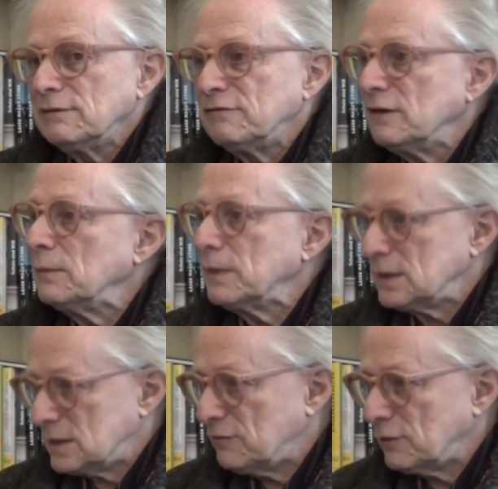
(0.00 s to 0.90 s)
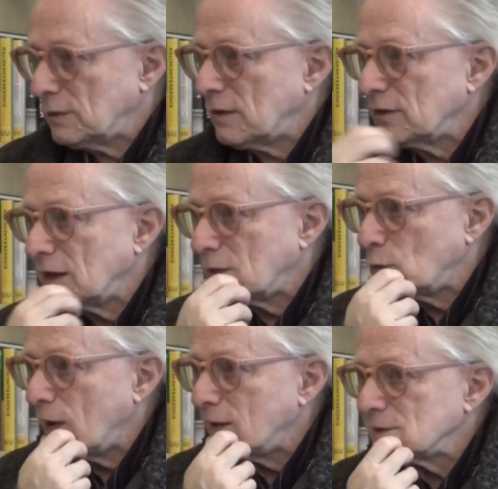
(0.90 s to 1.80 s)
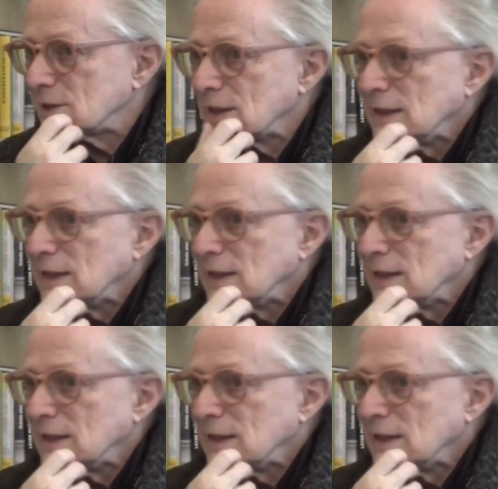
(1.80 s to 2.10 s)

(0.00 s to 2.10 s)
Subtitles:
Philippines, I photographed a lot of wires.